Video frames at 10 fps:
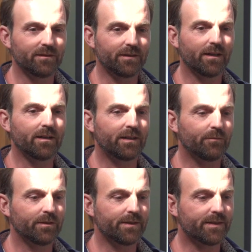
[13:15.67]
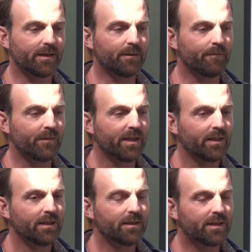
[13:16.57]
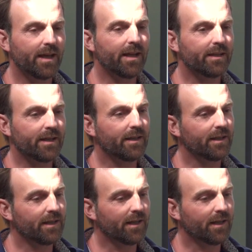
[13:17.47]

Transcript: Donnie was the day that